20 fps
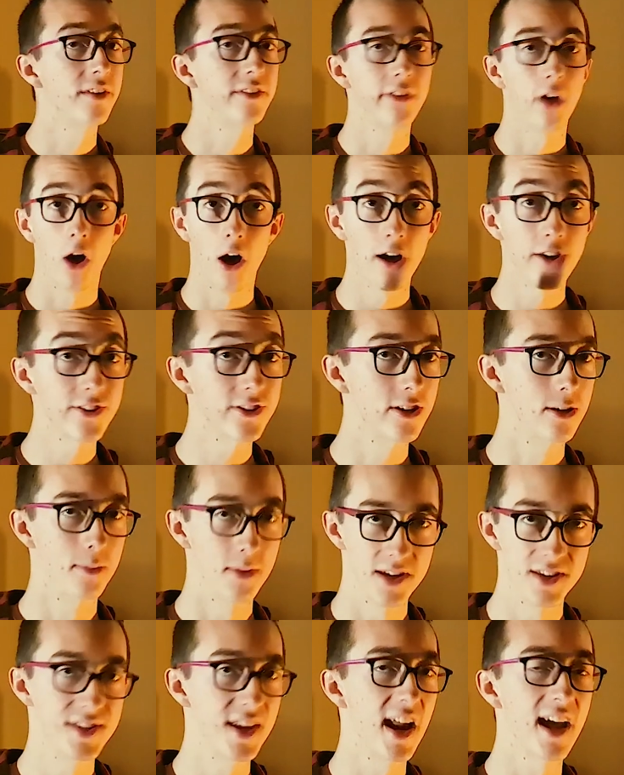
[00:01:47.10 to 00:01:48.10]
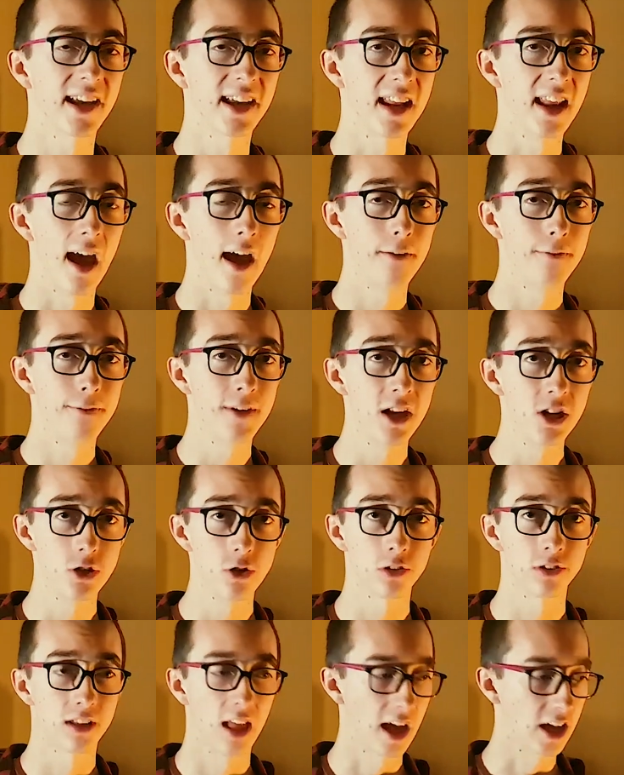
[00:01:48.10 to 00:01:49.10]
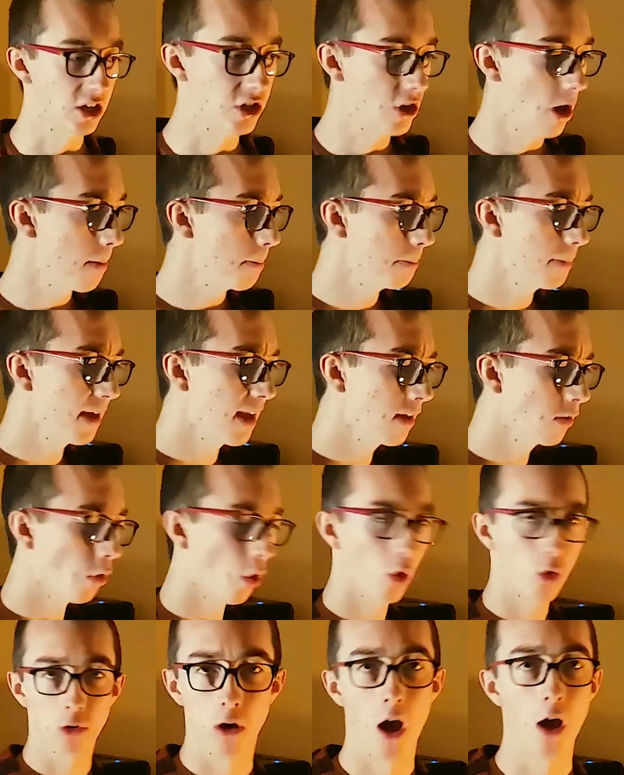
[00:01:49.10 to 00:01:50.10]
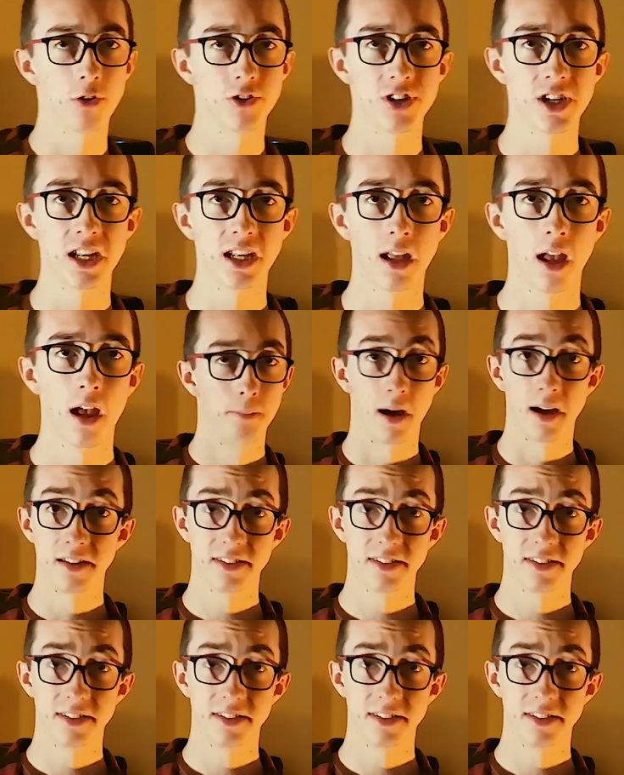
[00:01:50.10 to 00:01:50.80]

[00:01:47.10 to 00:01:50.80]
is awesome is that I can add features like jumping or crouching by